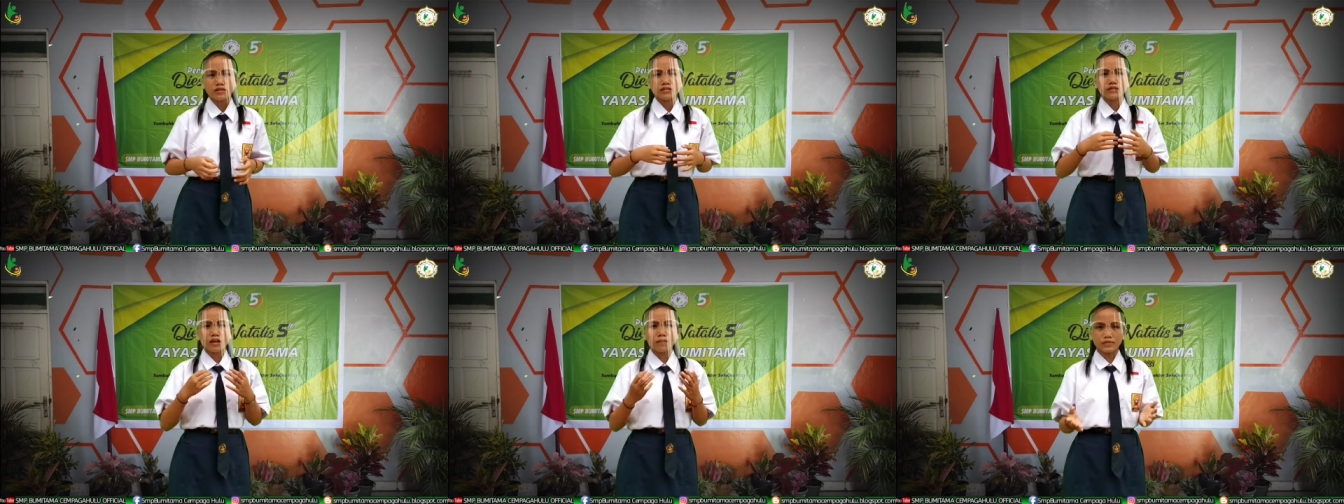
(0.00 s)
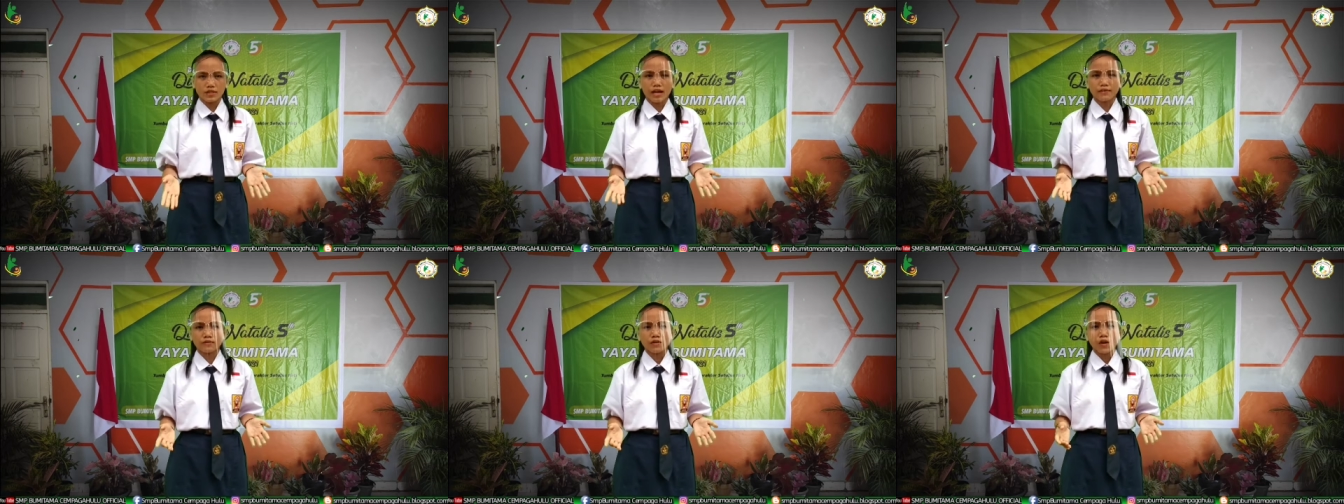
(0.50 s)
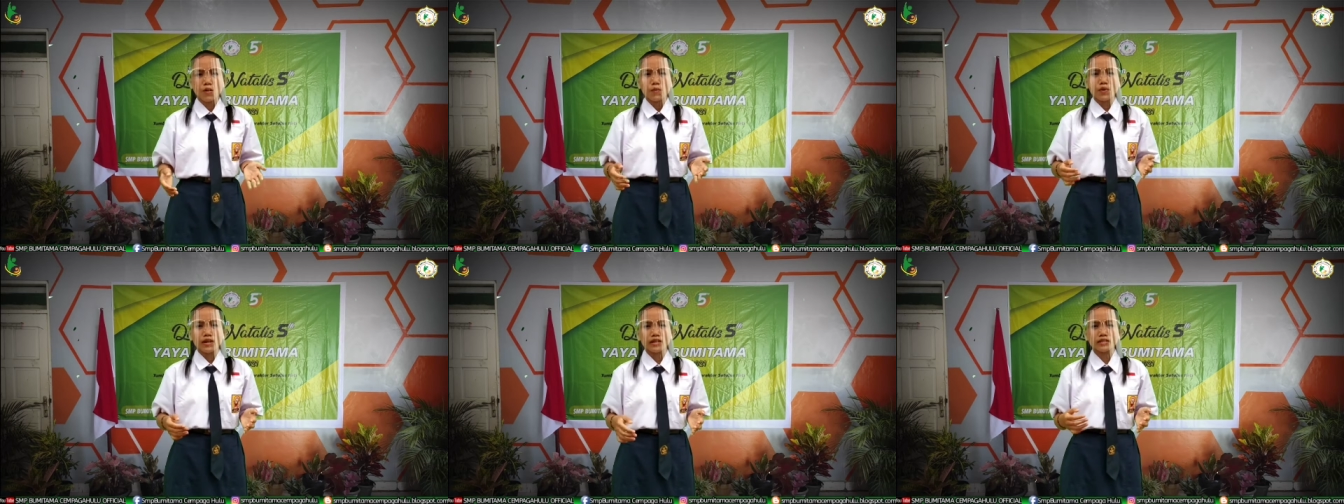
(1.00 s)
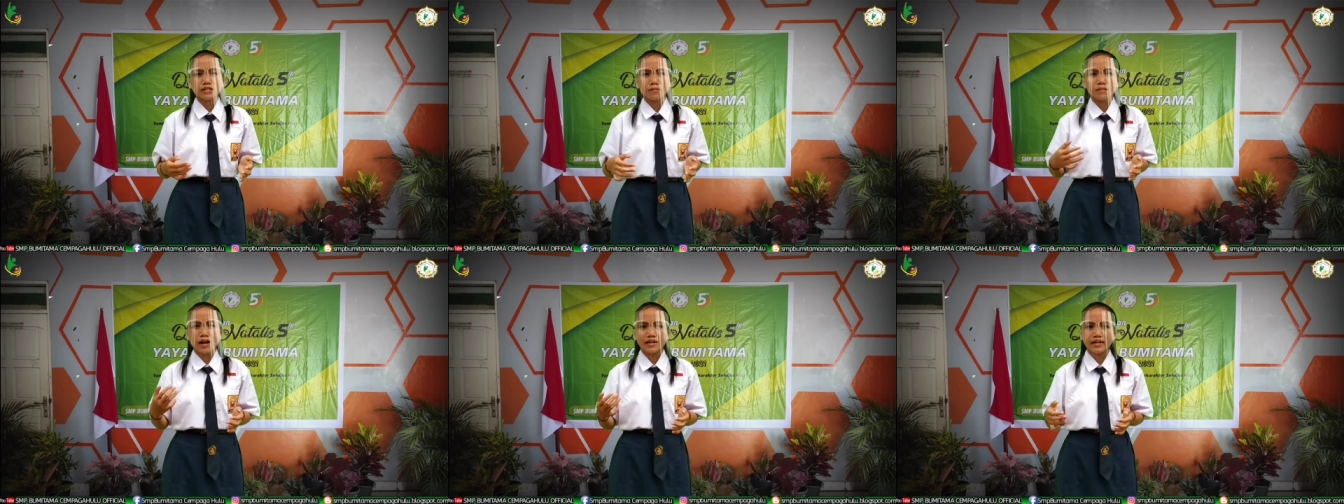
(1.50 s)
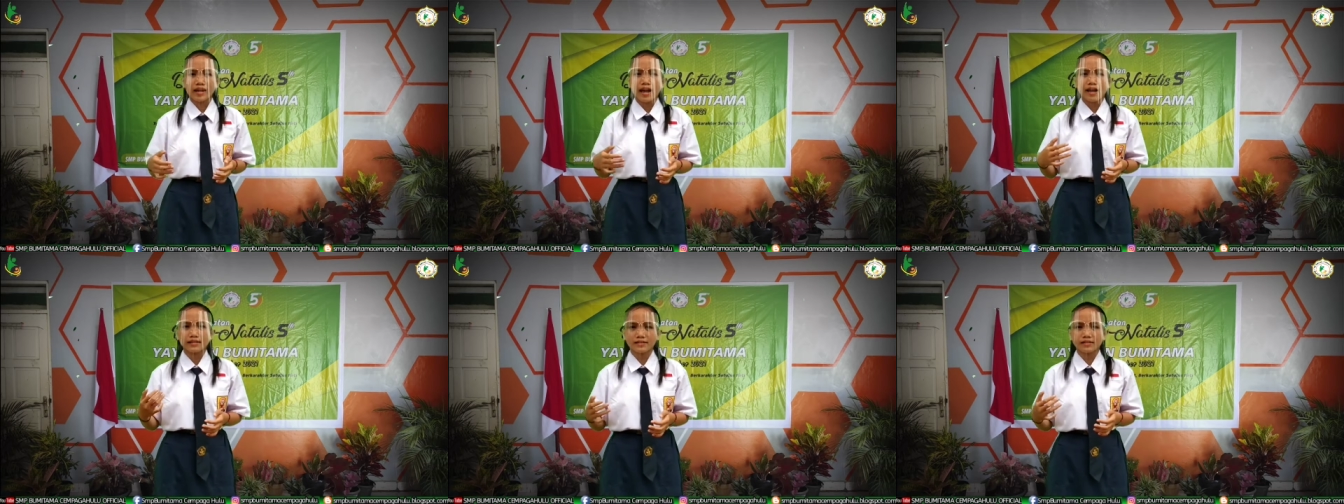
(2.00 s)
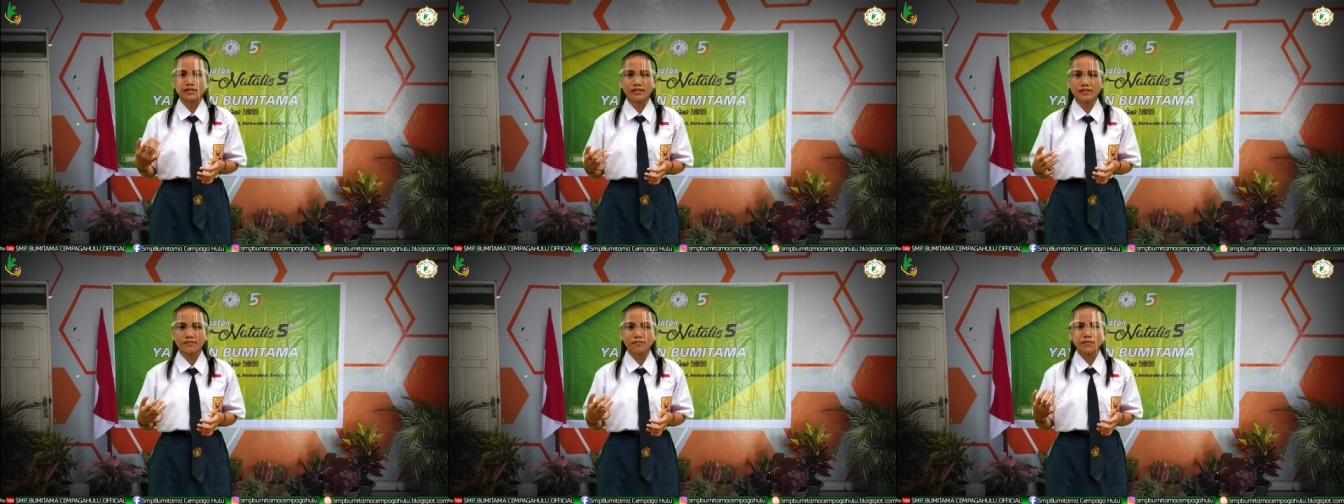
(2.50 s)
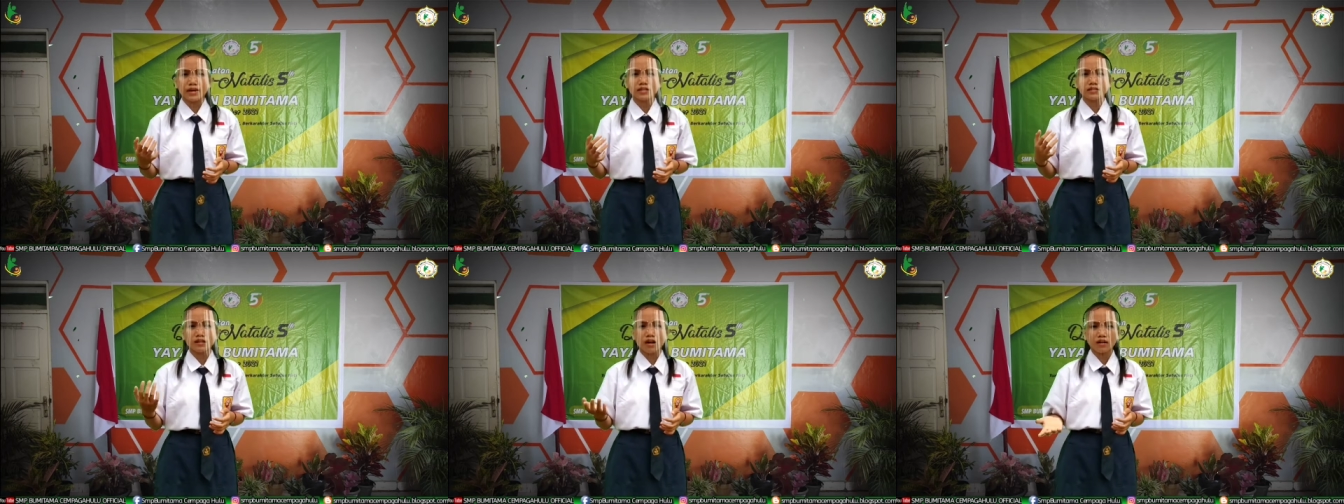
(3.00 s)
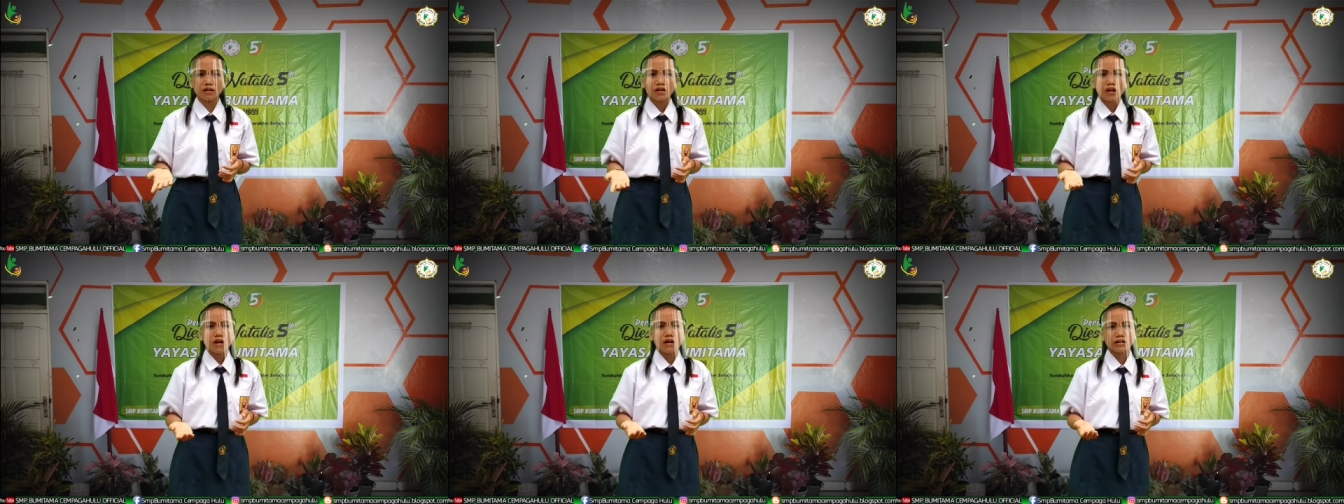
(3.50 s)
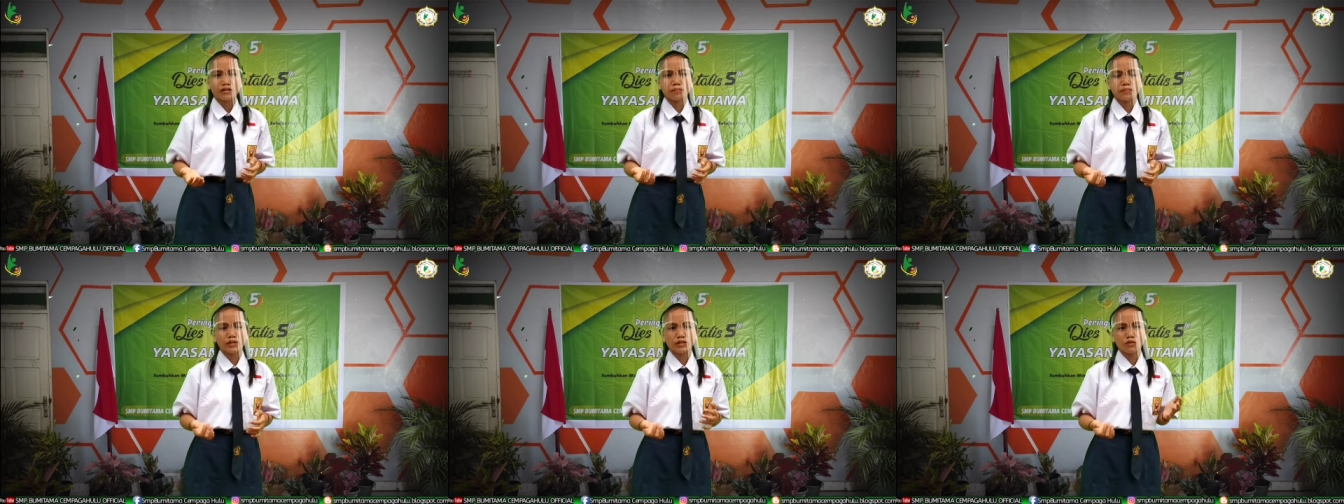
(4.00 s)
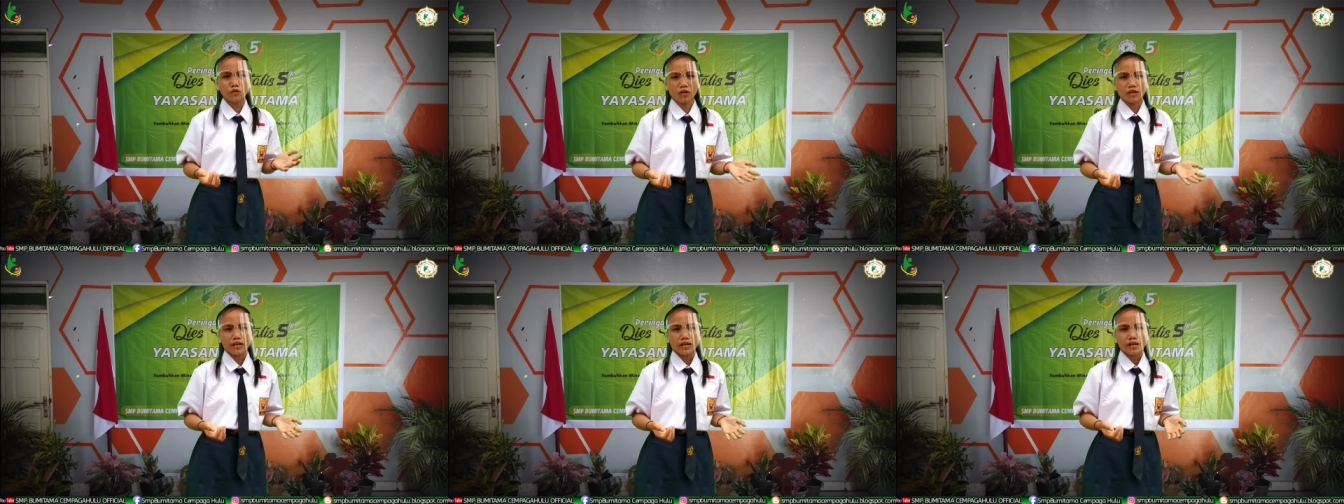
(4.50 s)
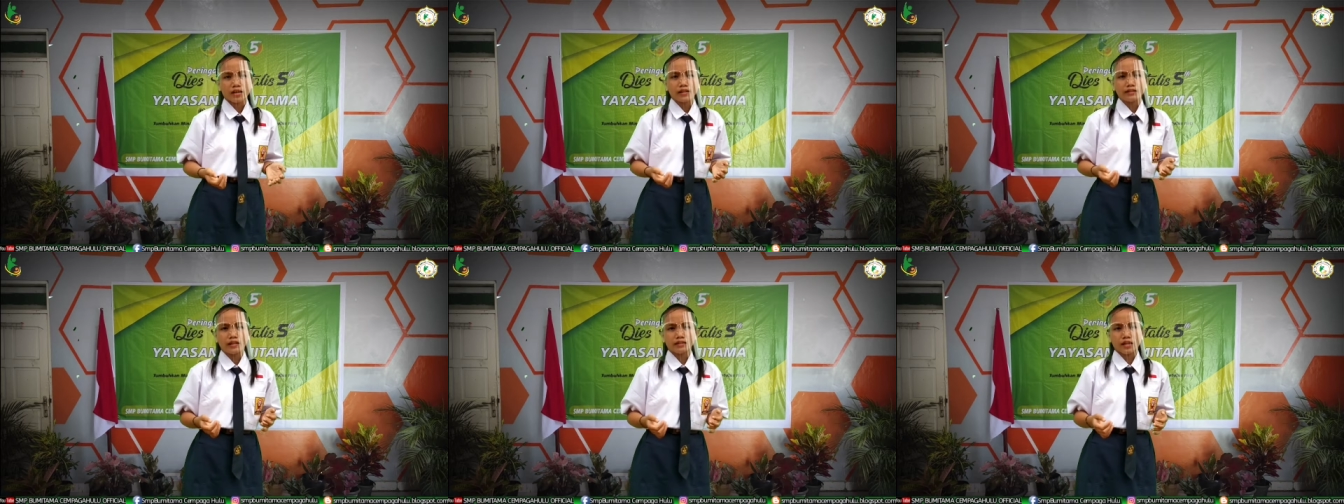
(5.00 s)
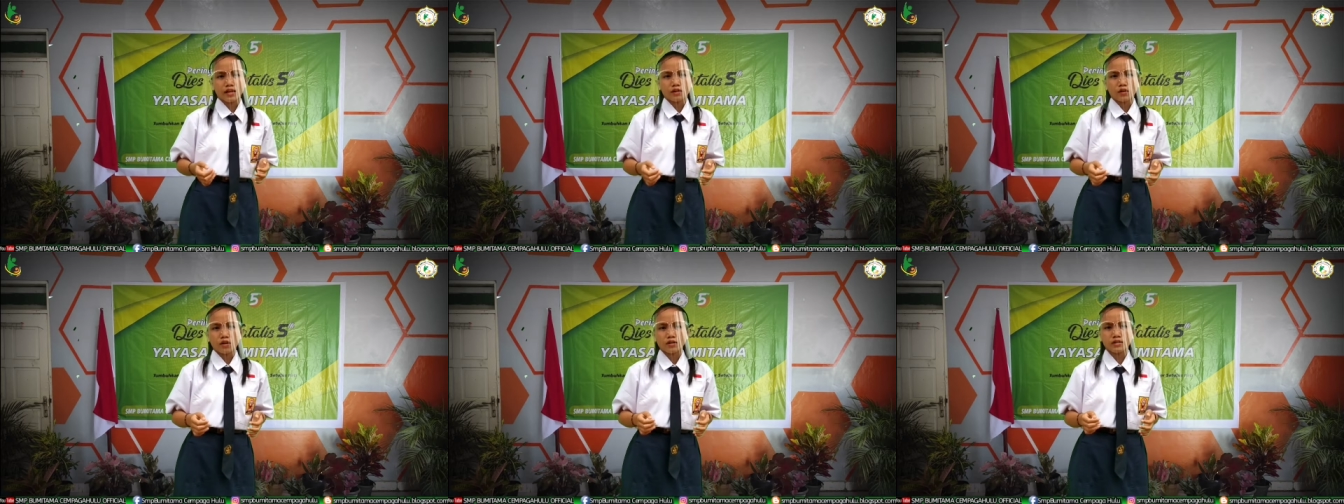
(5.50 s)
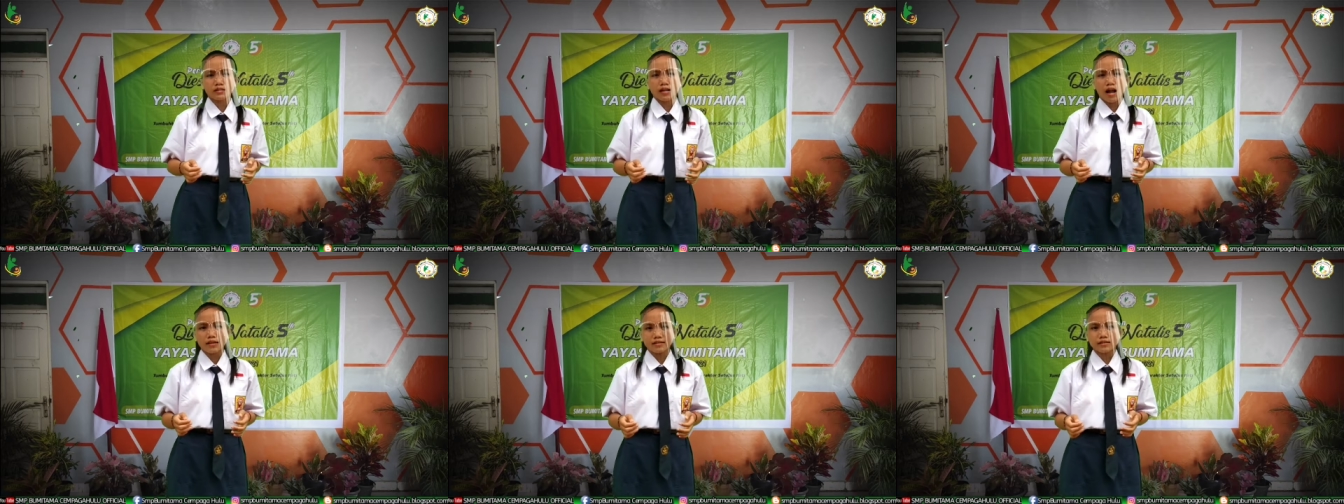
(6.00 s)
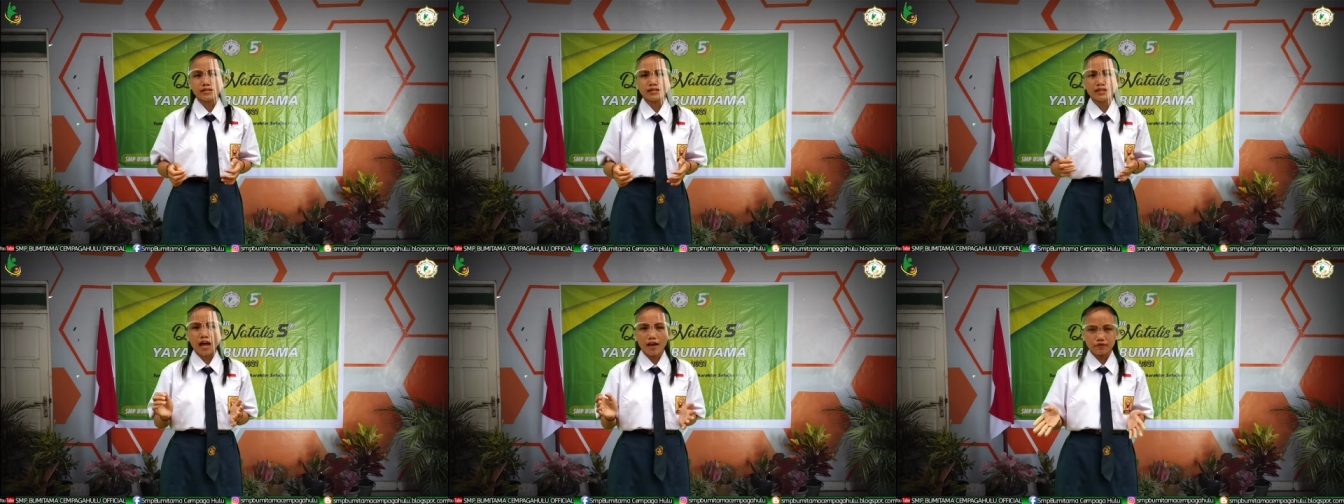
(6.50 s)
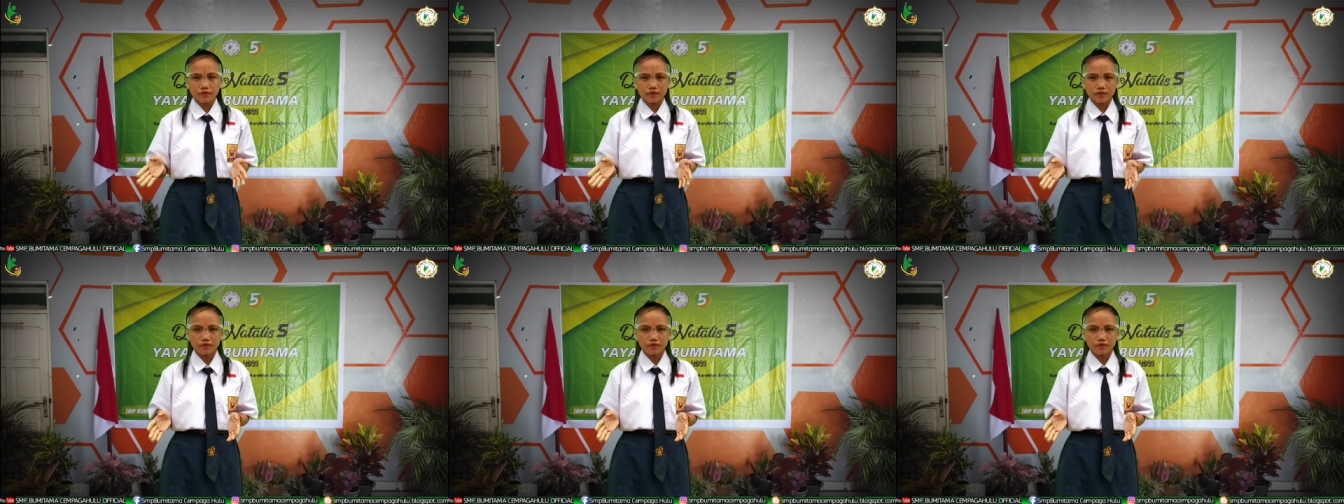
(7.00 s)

Sometimes, when it's somebody else's mentor or a figure that encourages us in life,